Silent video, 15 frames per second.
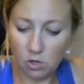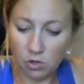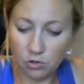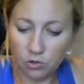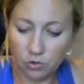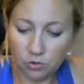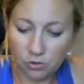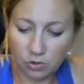
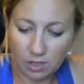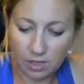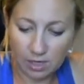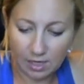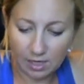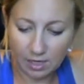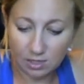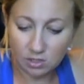you're going to
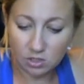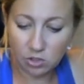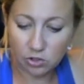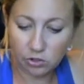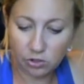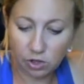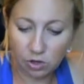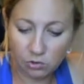get it as
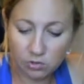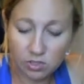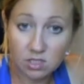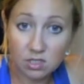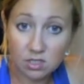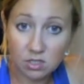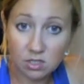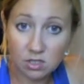
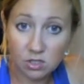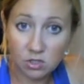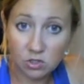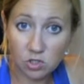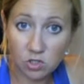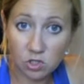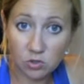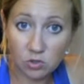close
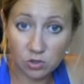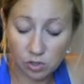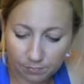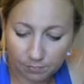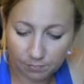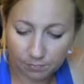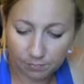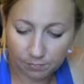to your
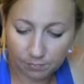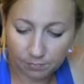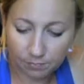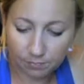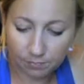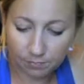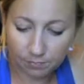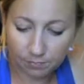cuticle as
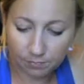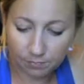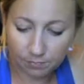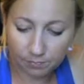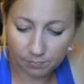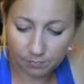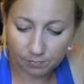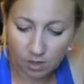you can
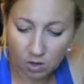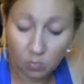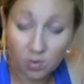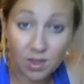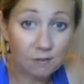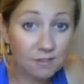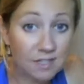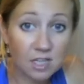
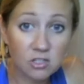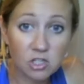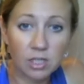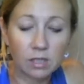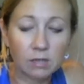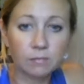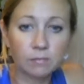without touching.